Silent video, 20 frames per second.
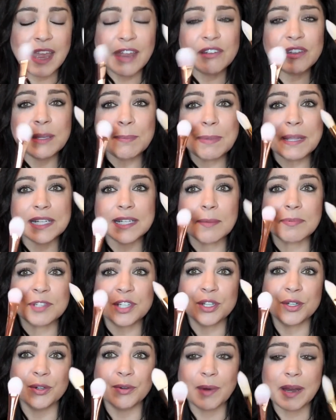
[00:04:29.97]
only picked up
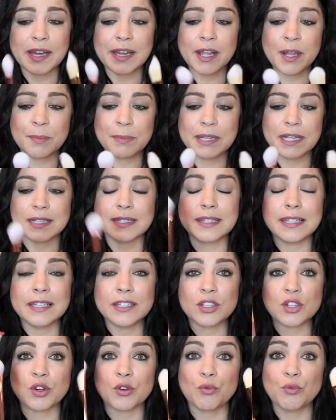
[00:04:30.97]
two right now because
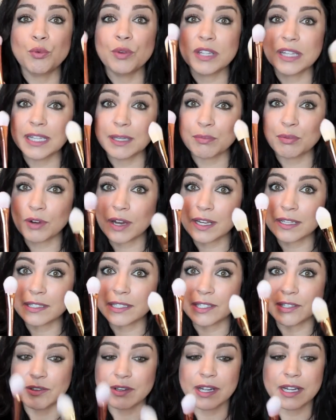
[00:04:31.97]
these are really
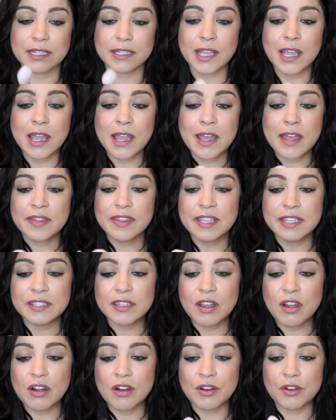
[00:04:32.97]
pricey, you guys. These
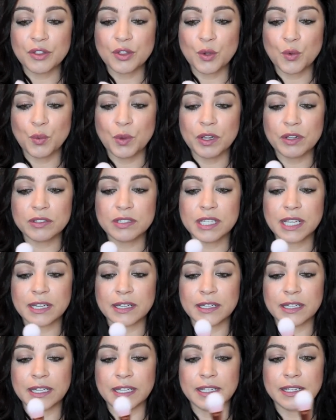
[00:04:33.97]
are the Real
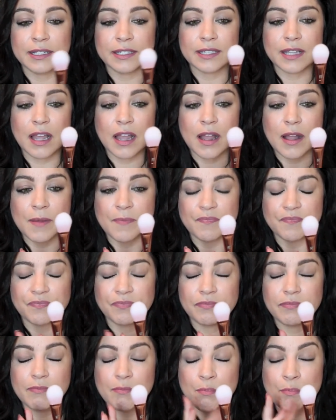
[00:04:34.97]
Techniques
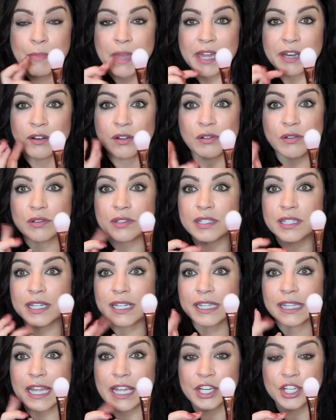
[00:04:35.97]
Metals
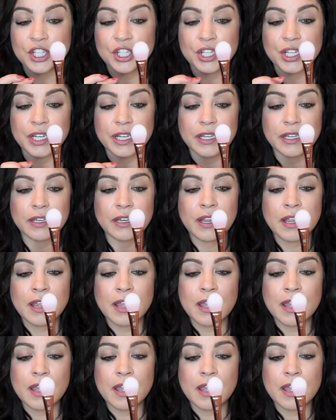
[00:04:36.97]
collection.